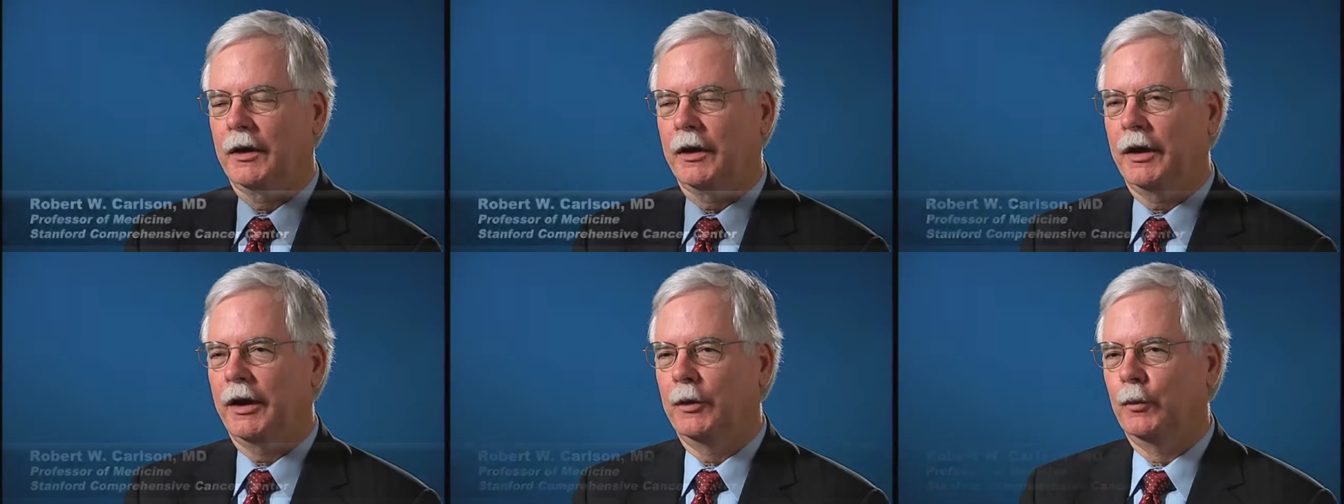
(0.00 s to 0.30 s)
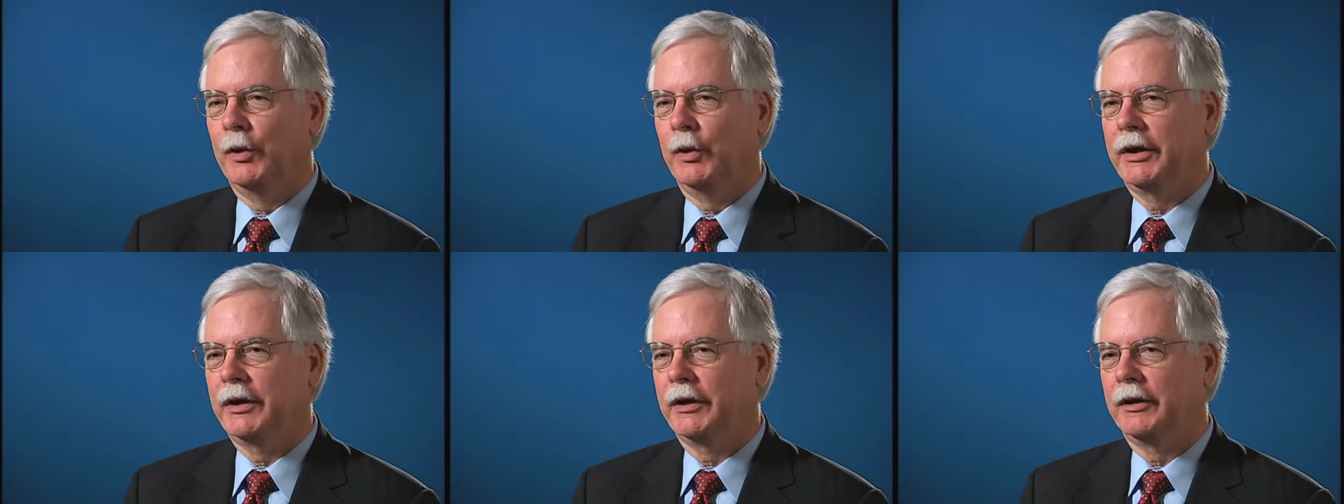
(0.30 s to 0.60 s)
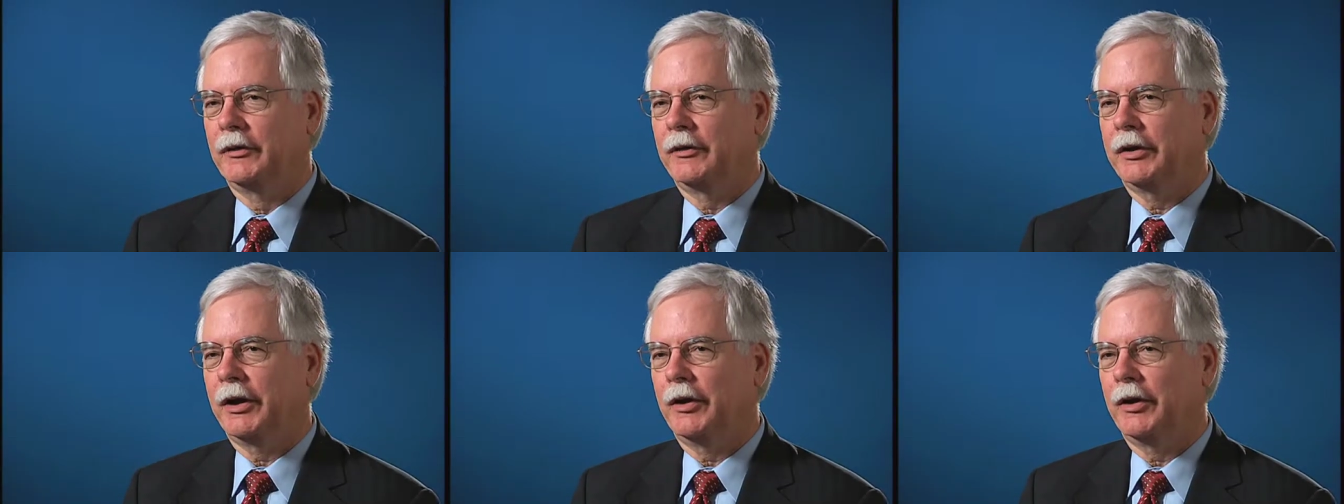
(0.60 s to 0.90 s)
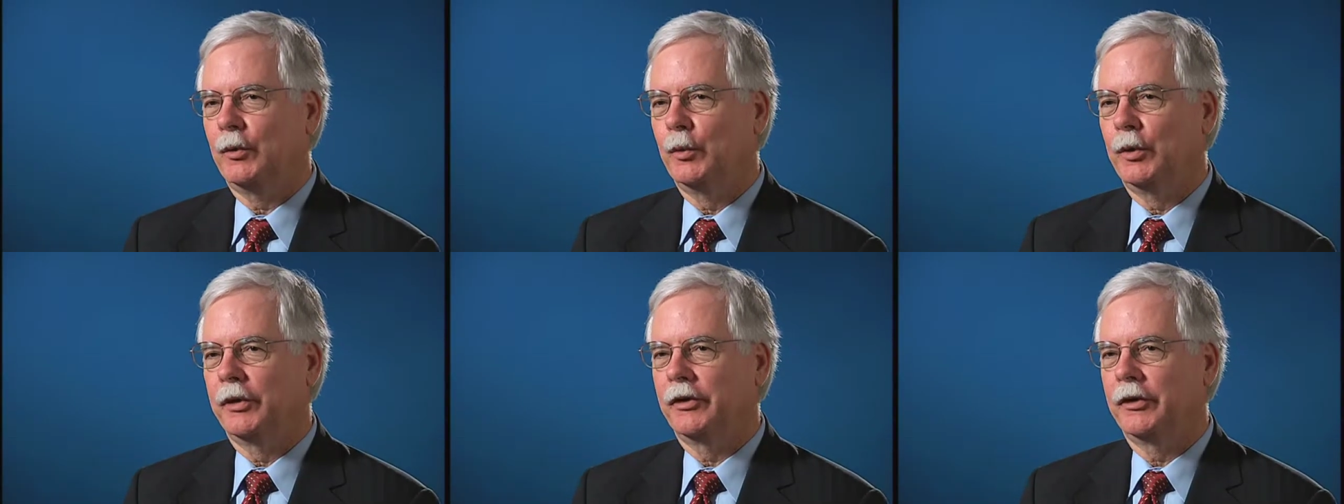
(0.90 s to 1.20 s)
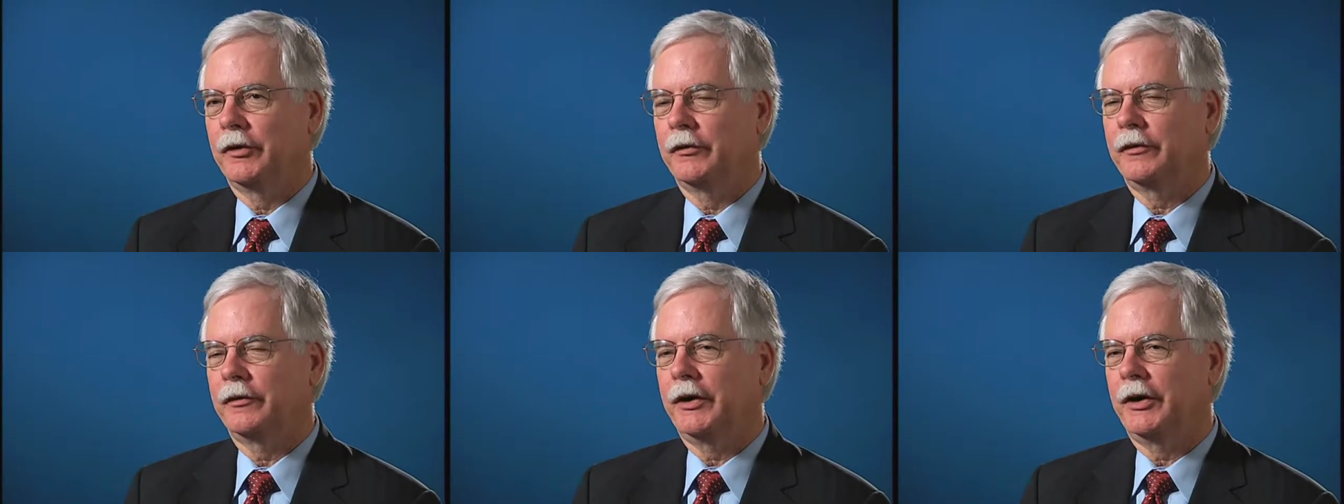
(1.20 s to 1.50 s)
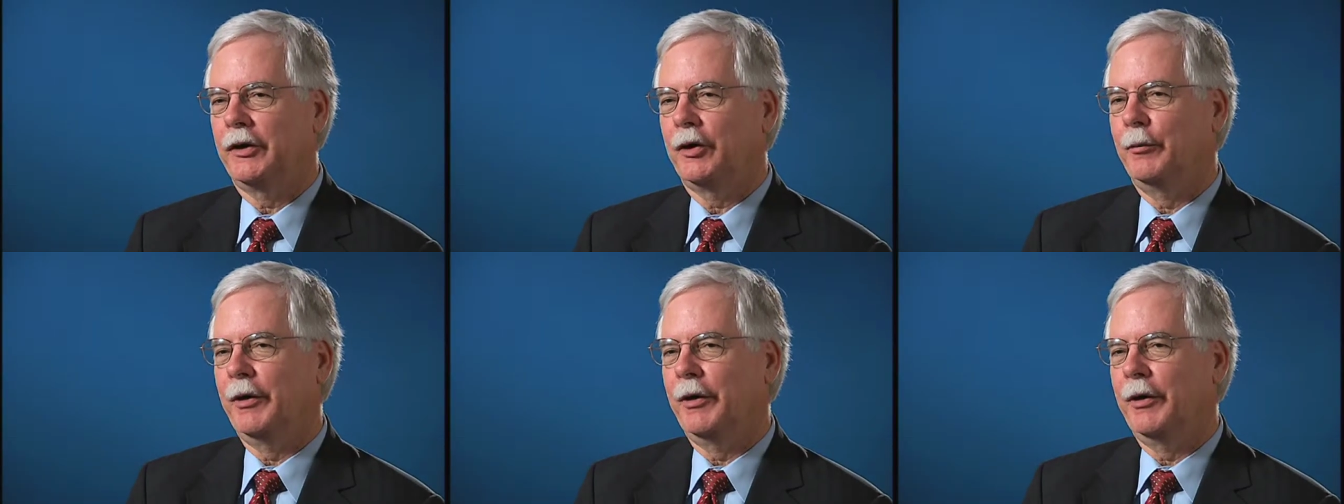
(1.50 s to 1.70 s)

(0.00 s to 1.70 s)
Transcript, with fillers: And we can tell with a fair